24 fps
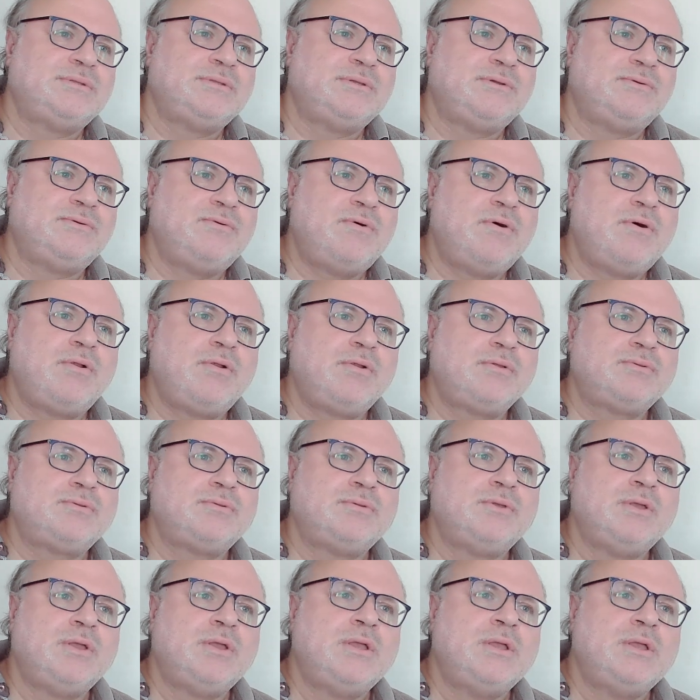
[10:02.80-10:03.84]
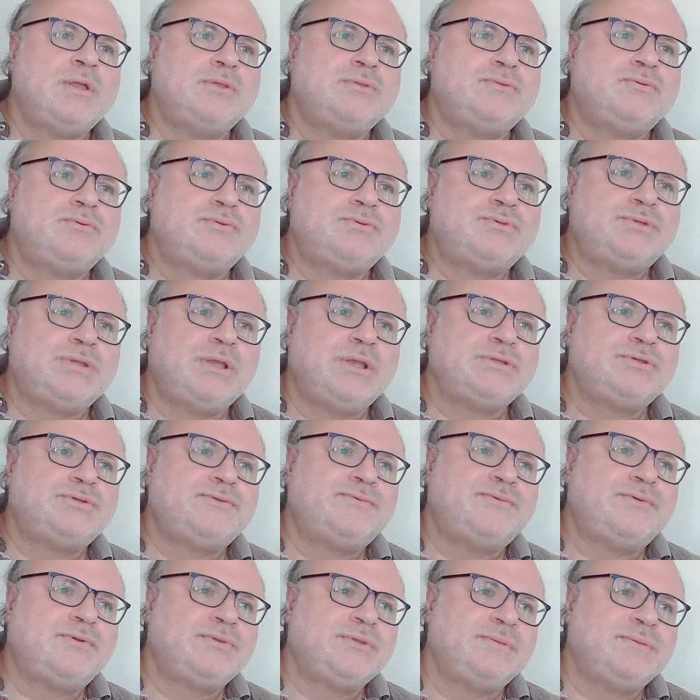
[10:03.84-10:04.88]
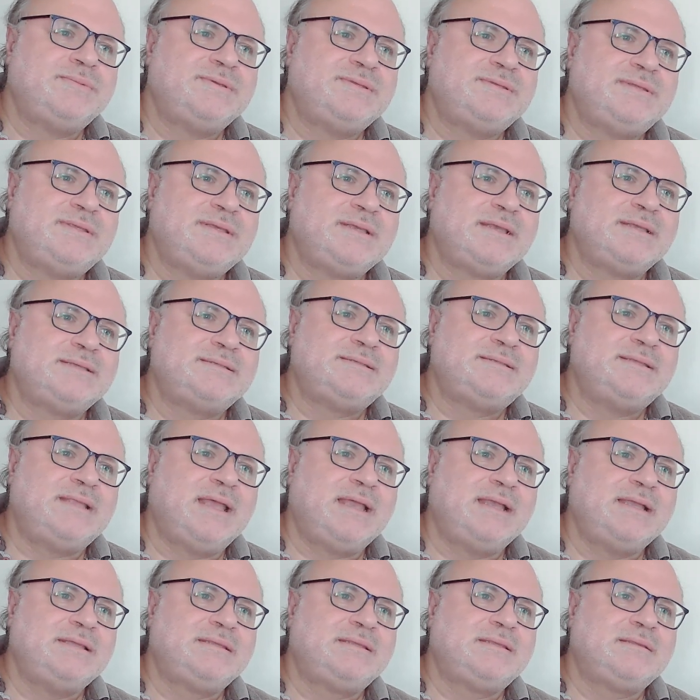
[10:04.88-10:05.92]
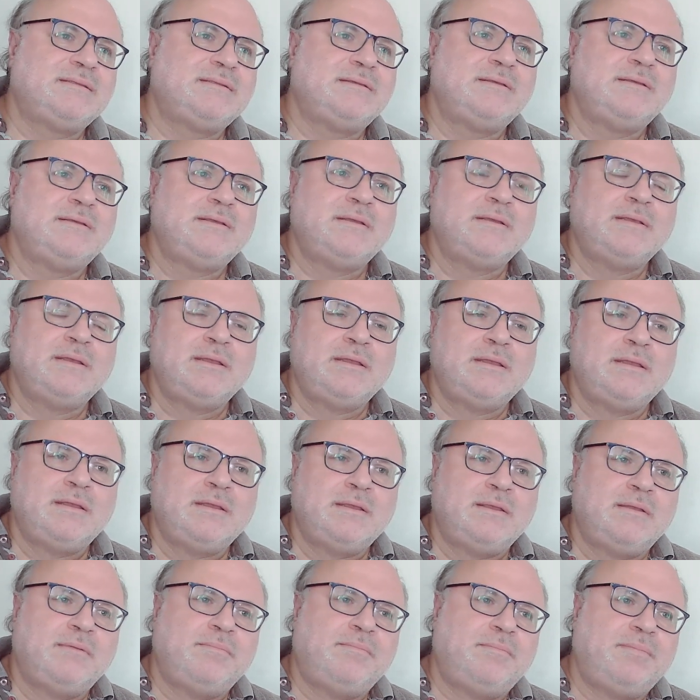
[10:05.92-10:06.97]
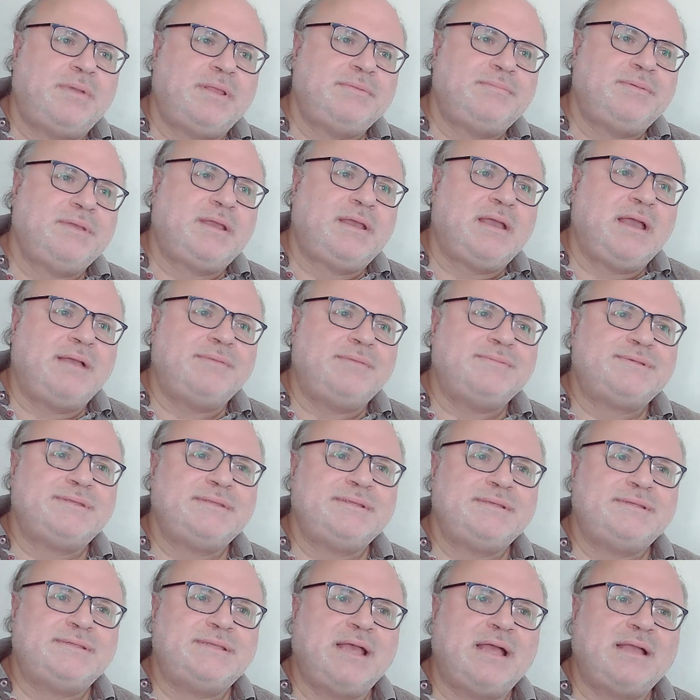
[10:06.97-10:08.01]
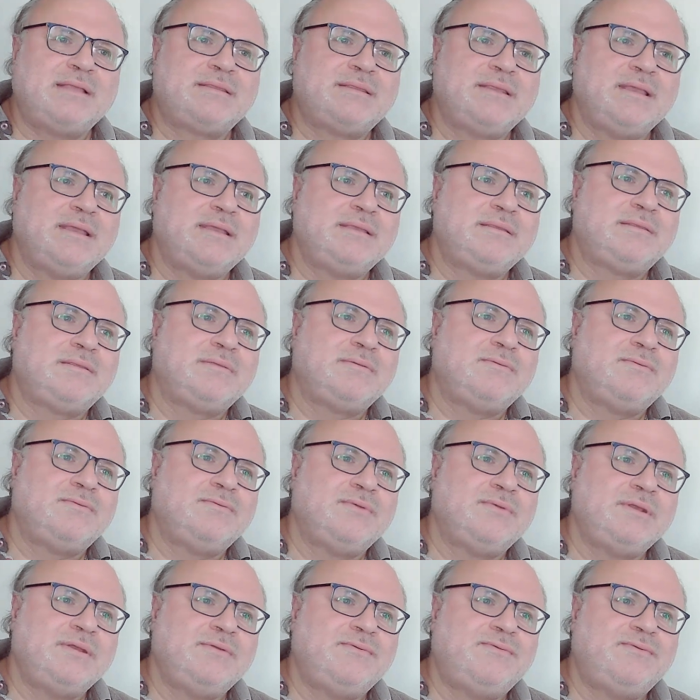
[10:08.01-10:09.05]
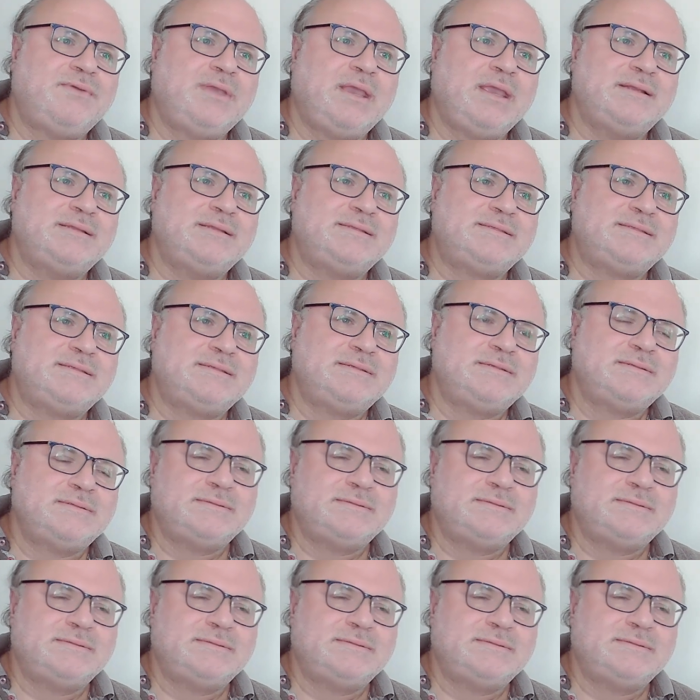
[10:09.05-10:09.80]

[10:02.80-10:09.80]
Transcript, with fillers: the world to search for the mysterious knight, but becomes disheartened when he fails.